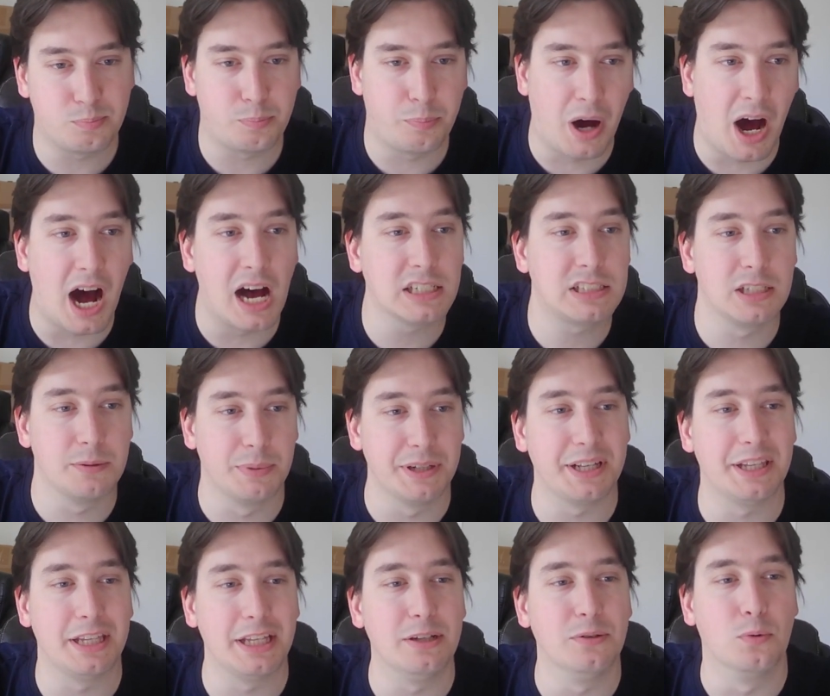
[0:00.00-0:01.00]

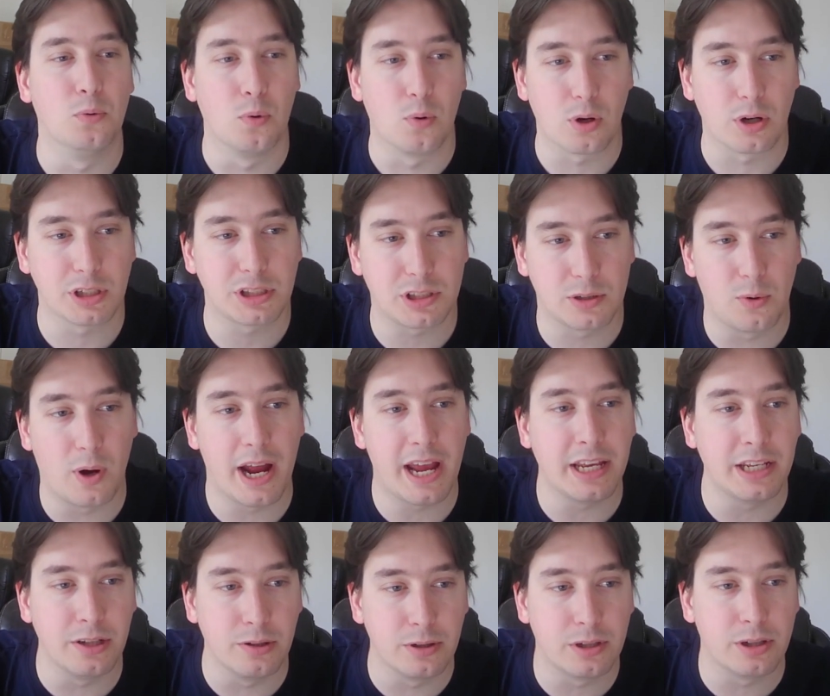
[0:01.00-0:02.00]
possibly the worst way
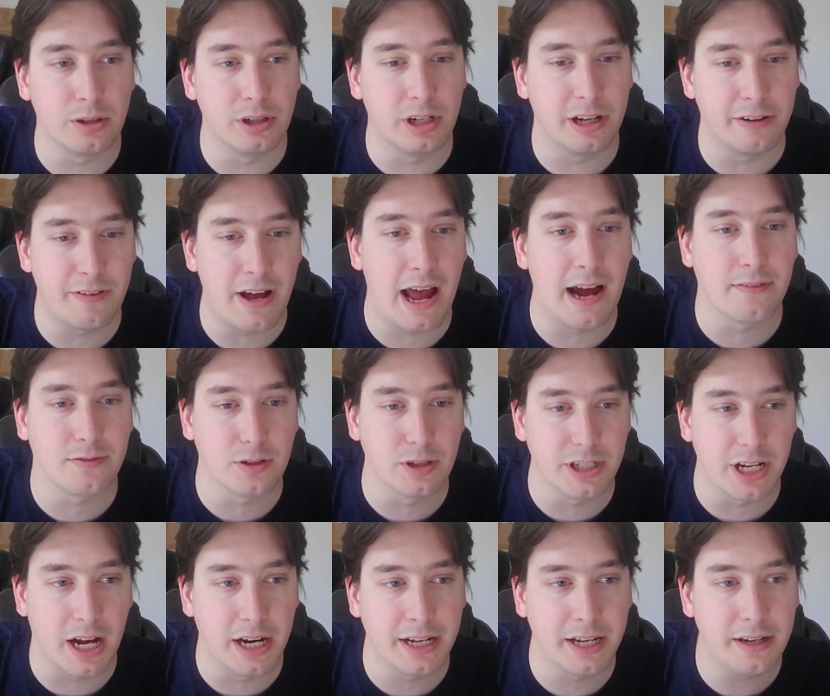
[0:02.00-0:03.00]
you could have ever
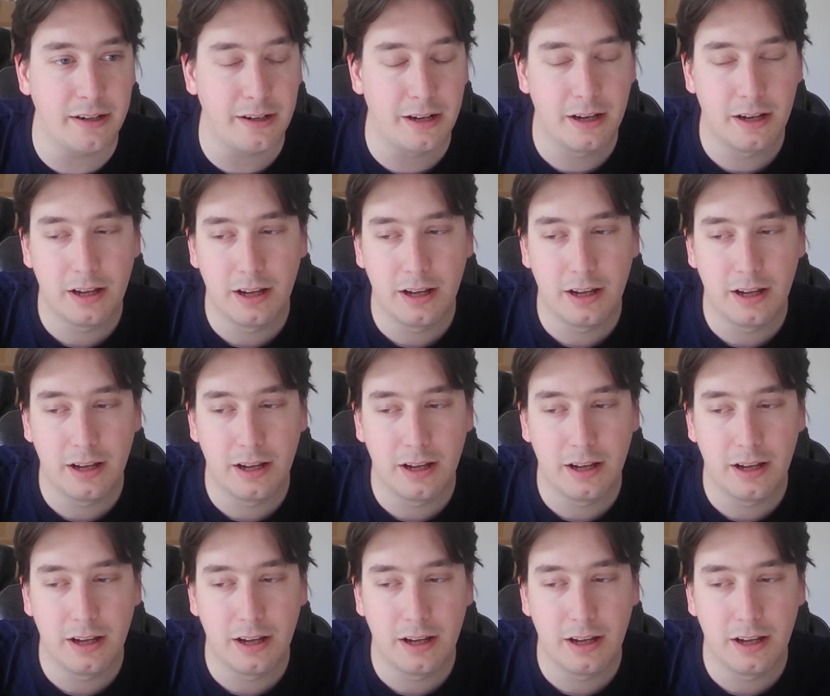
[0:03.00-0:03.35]
done it.